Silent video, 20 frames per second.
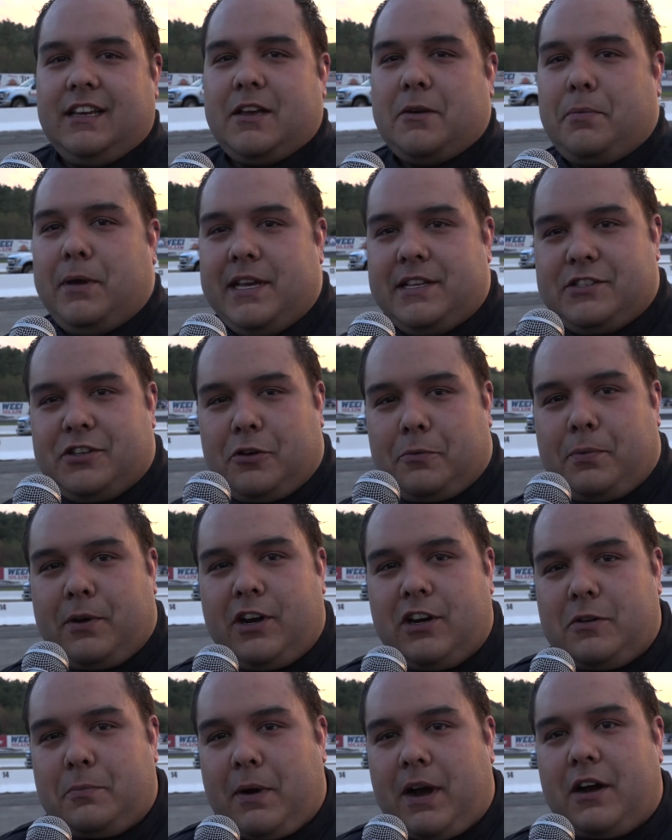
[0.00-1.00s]
P2
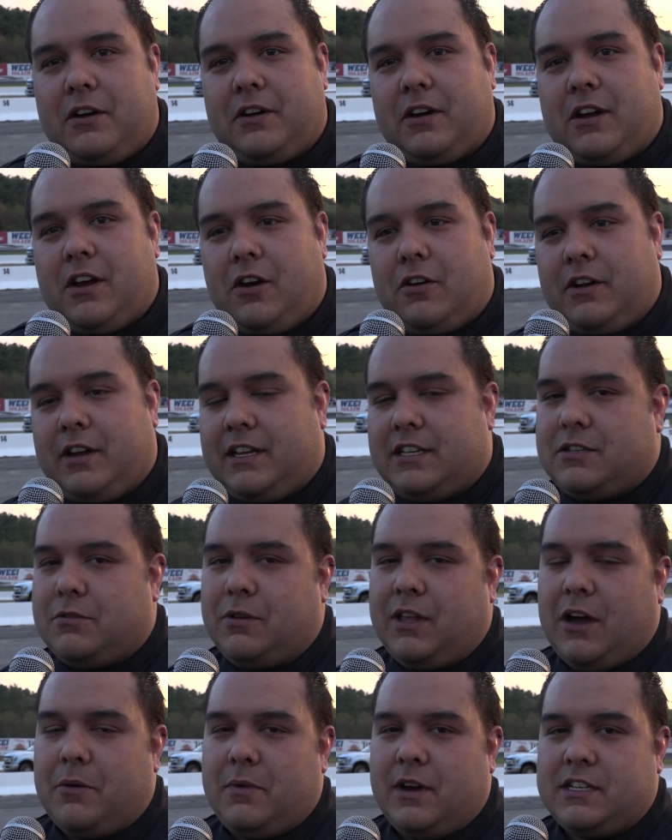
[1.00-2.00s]
Perry Powder Coatings.
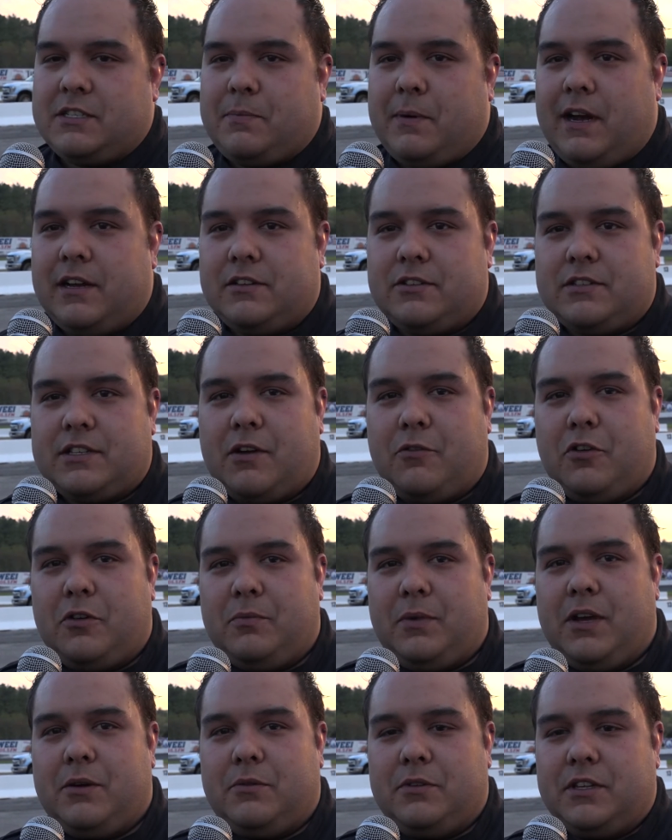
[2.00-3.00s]
Without my sponsors, I wouldn't
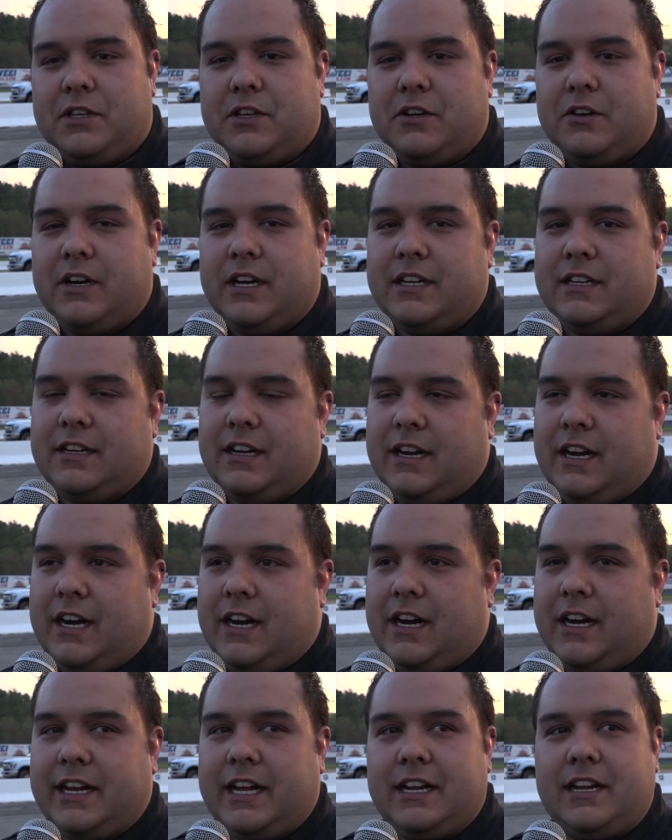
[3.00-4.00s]
be able to do it. Uh,
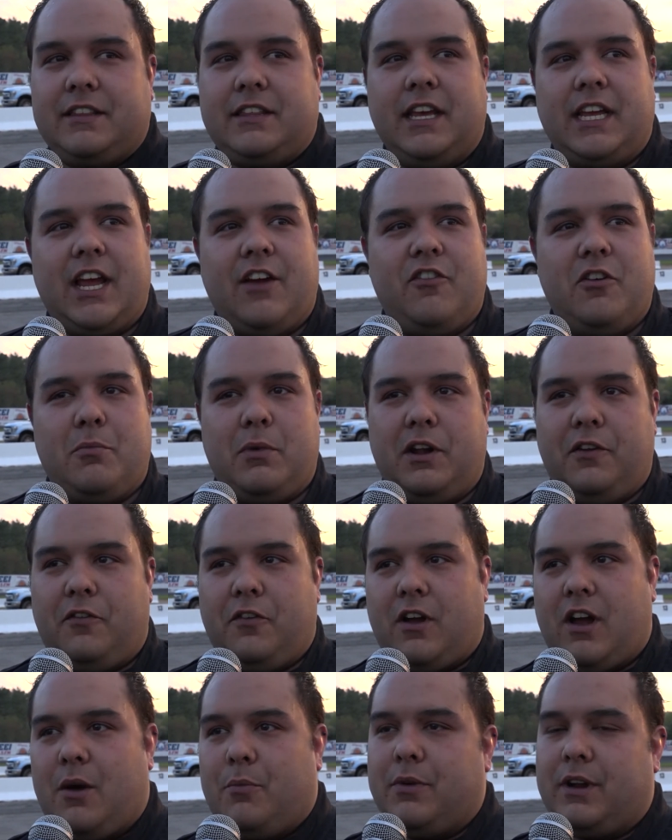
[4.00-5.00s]
I got to thank everybody for
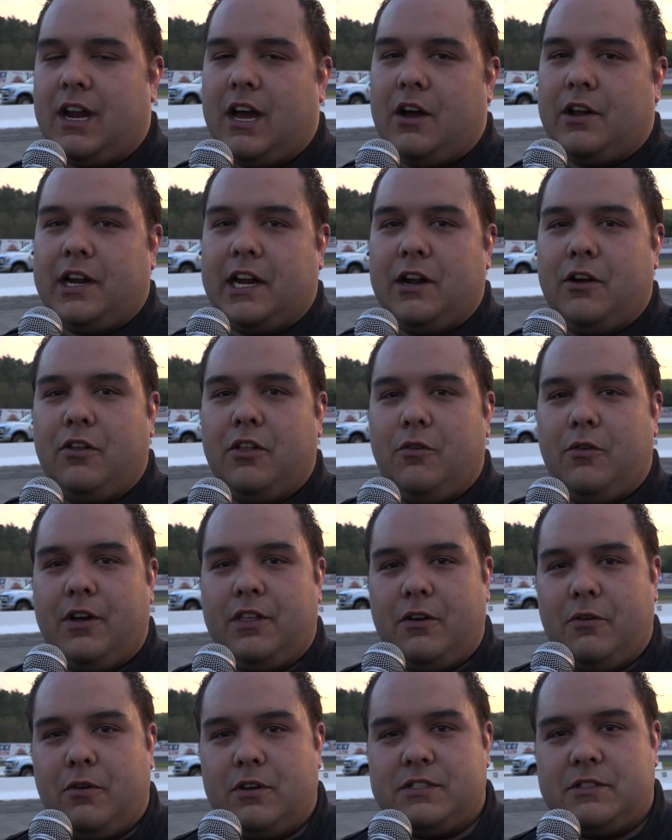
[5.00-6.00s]
coming out. I know the
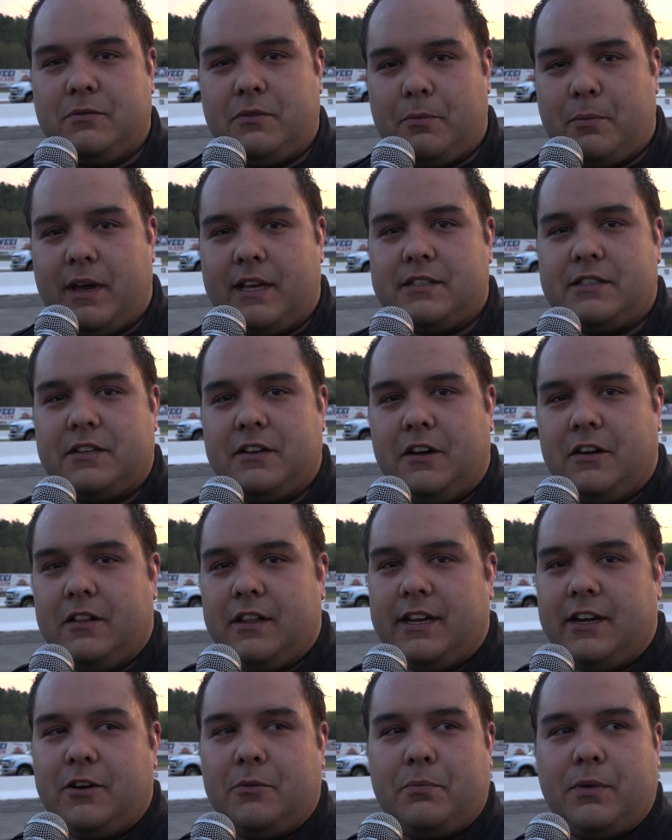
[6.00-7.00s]
weather wasn't the best
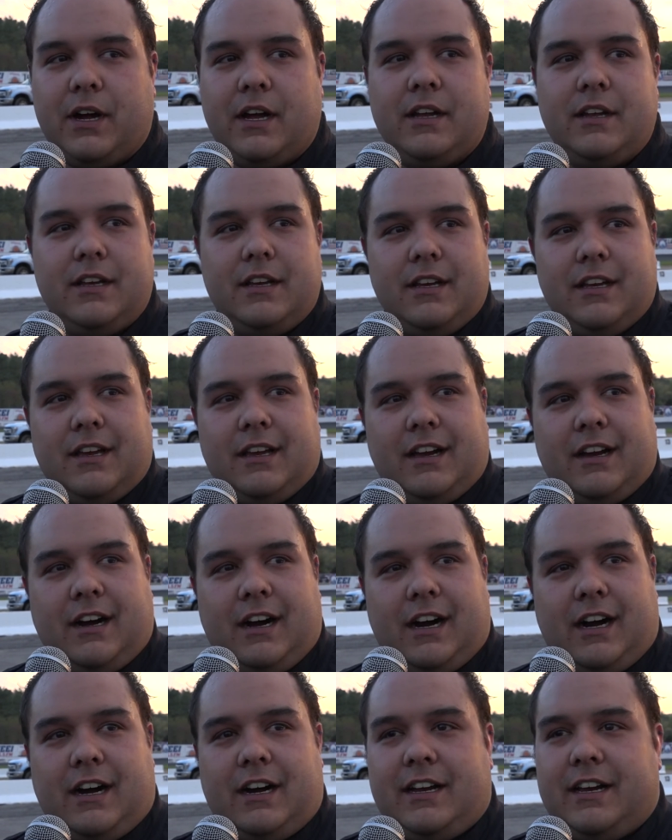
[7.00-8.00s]
earlier, but
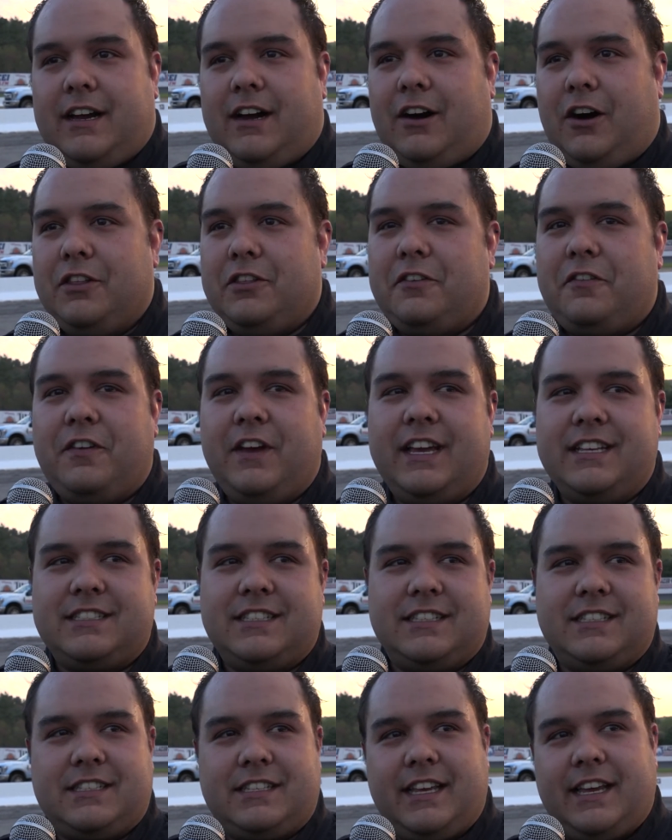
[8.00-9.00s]
uh, all the fans in
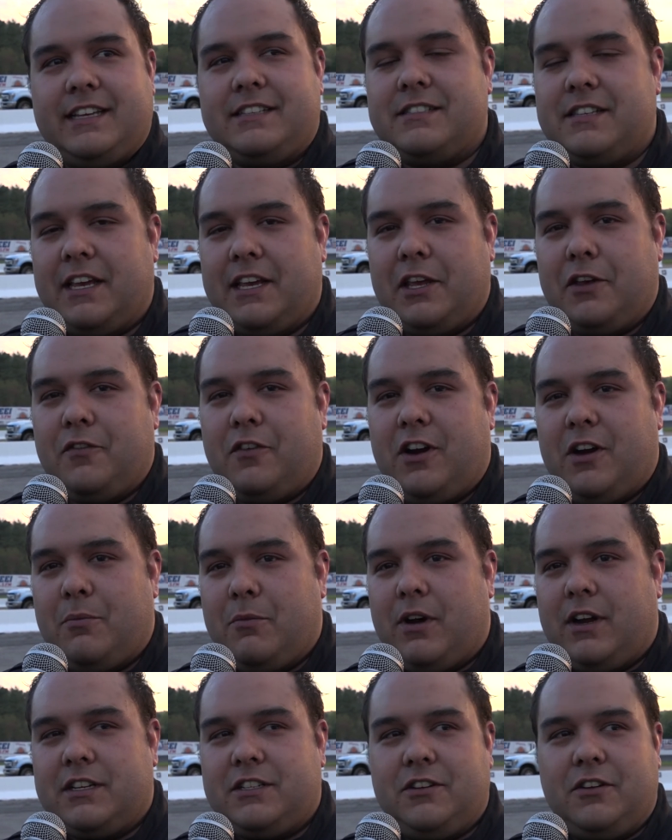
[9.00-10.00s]
the stands, thank you very
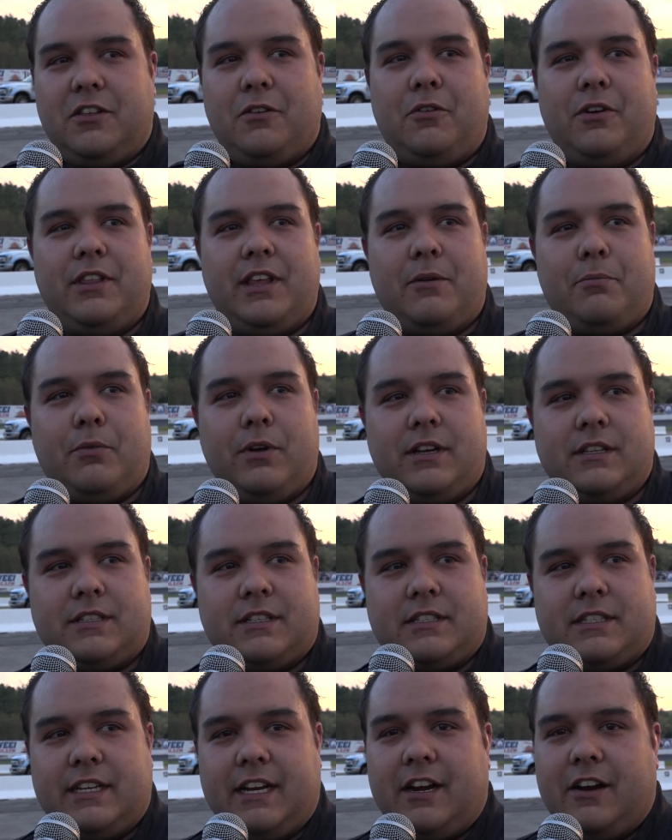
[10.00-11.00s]
much. You're the one that brings
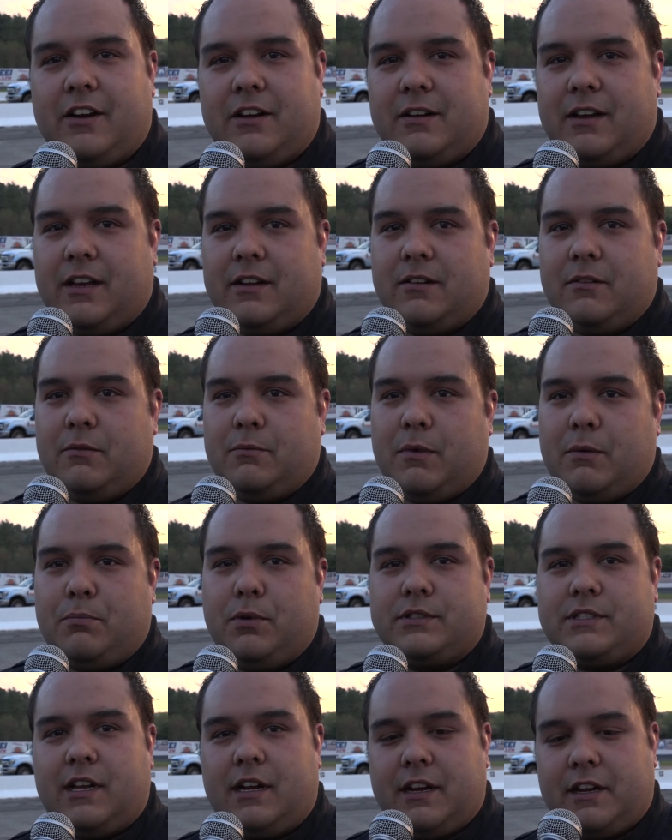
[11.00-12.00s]
us here and, and
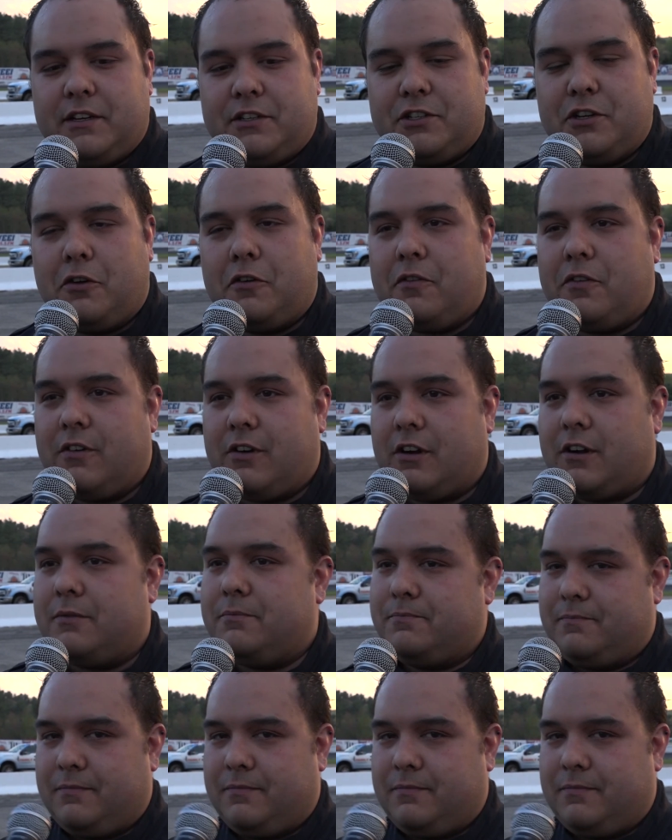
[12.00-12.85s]
puts on a good show for her.